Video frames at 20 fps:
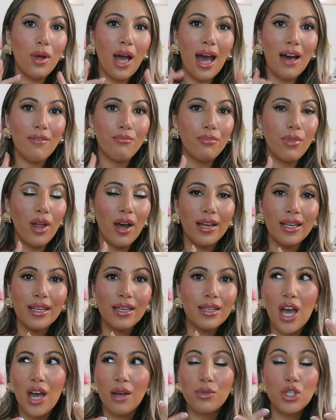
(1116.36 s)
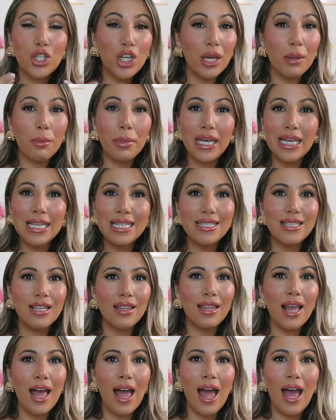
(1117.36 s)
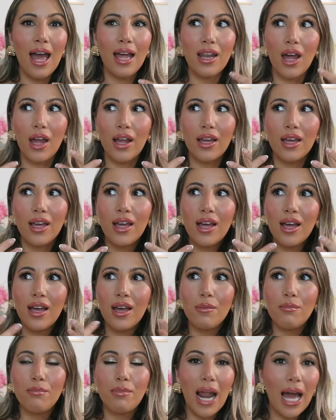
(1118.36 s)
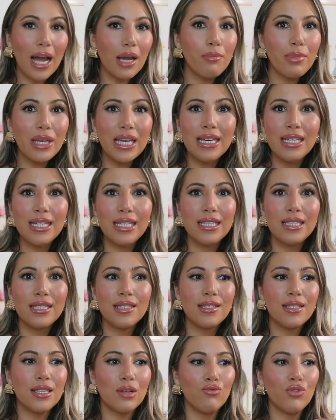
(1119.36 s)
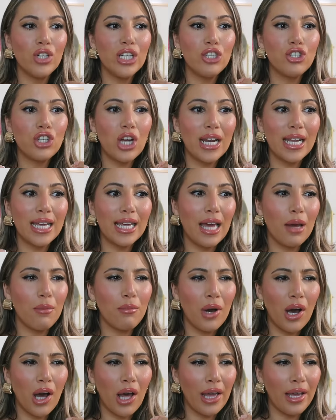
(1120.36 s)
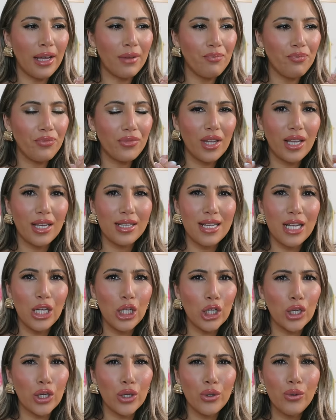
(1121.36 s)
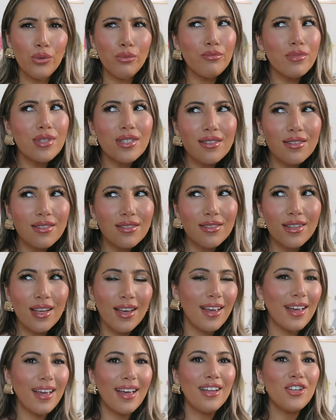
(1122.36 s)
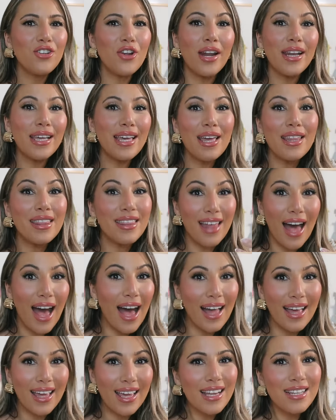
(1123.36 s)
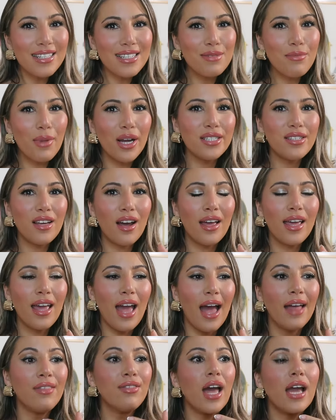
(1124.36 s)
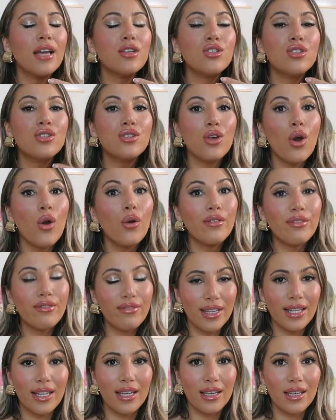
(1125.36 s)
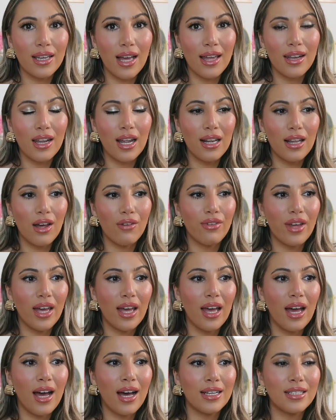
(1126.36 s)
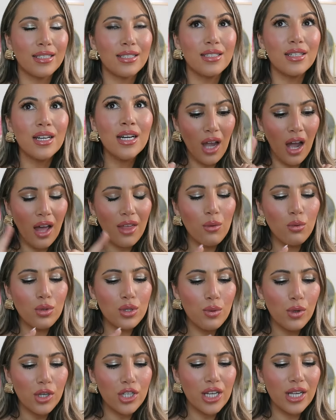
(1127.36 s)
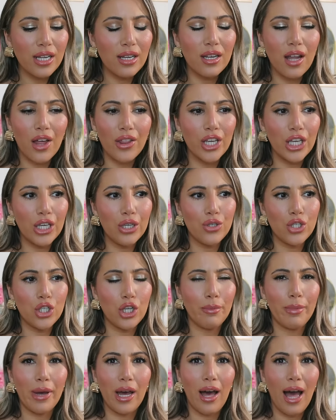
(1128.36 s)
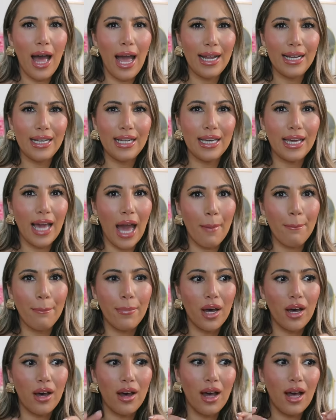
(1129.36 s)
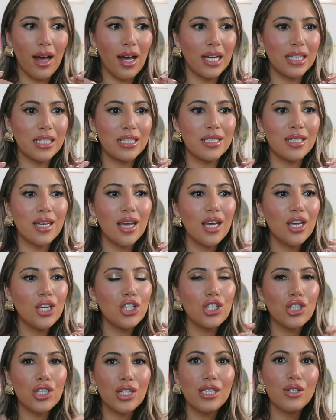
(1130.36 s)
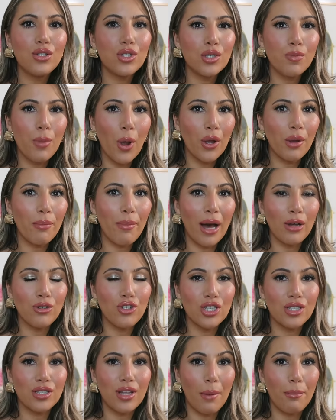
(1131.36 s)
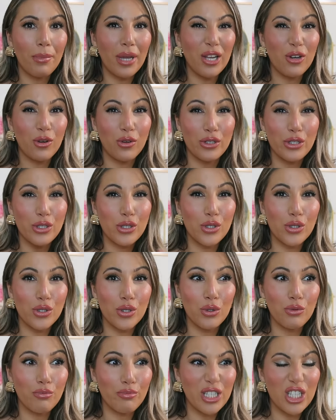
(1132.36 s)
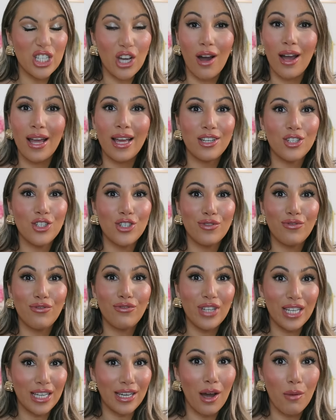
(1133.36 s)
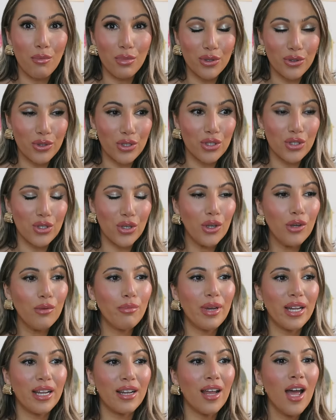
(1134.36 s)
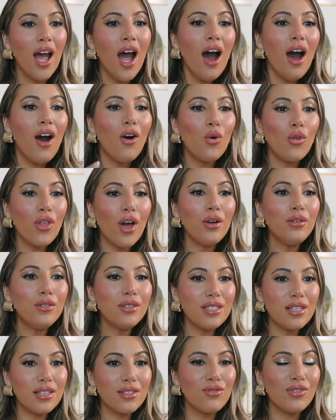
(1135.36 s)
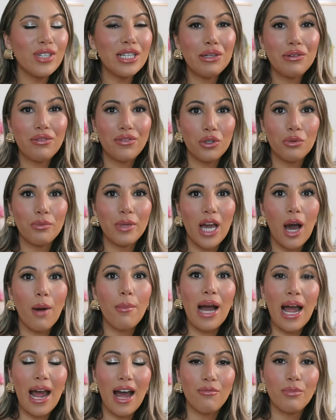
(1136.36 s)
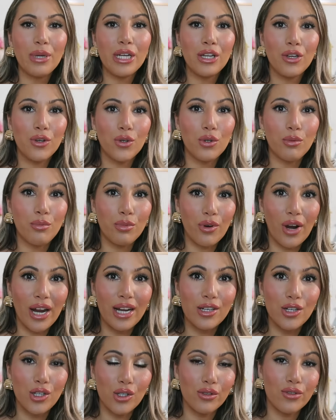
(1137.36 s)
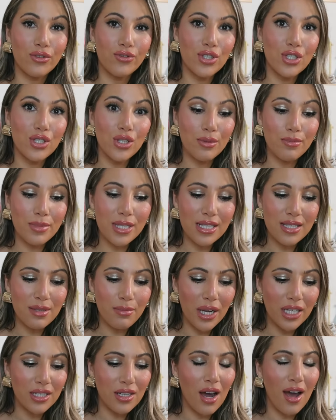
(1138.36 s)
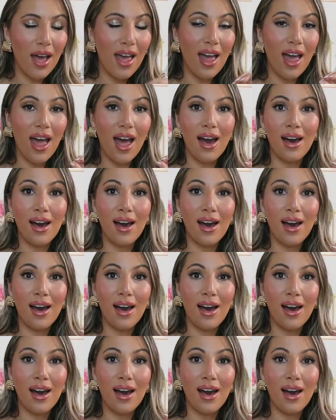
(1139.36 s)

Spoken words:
have like chickpeas in there, like black beans. I'm really trying to get my, is it legumes? Trying to get that into my diet, and that is so filling and I love it. And I was watching another YouTuber, Hayley Gamba, and she spoke about just like being on a soup diet and just filling up on soup. And although it doesn't really fill me up, I have been incorporating a lot of soups into my diet,